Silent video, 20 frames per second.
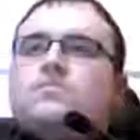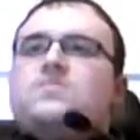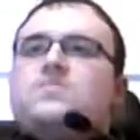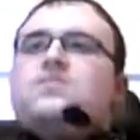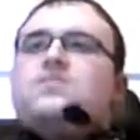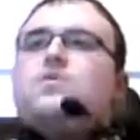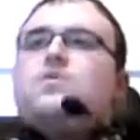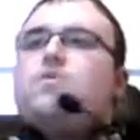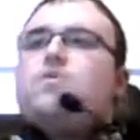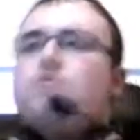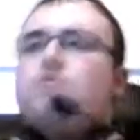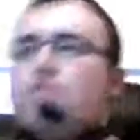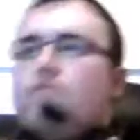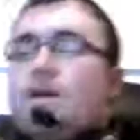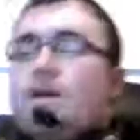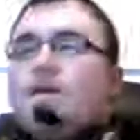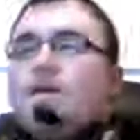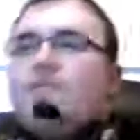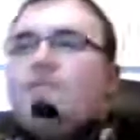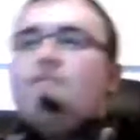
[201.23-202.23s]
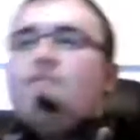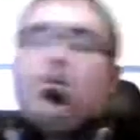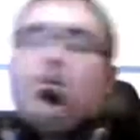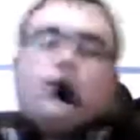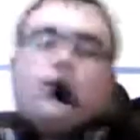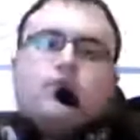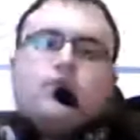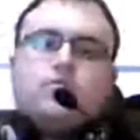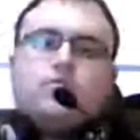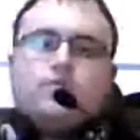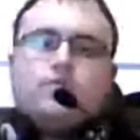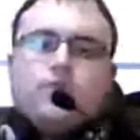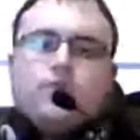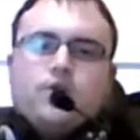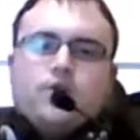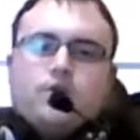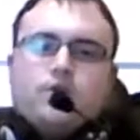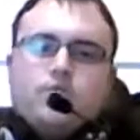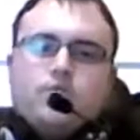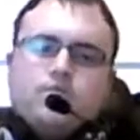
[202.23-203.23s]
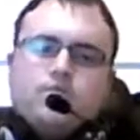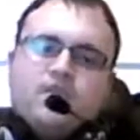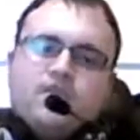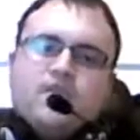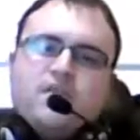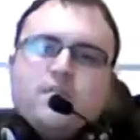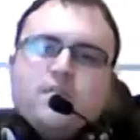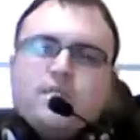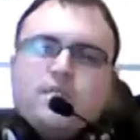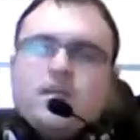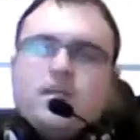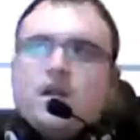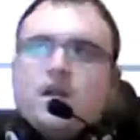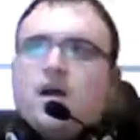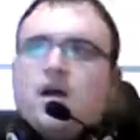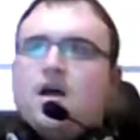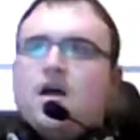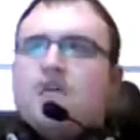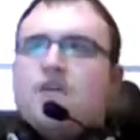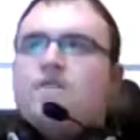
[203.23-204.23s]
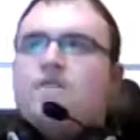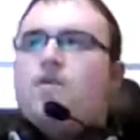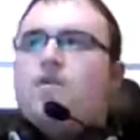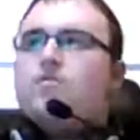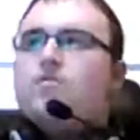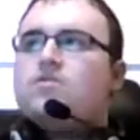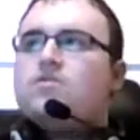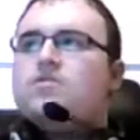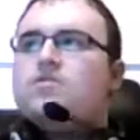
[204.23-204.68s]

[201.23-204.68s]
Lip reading: fine detail. Well, there are the vehicles for you then, folks.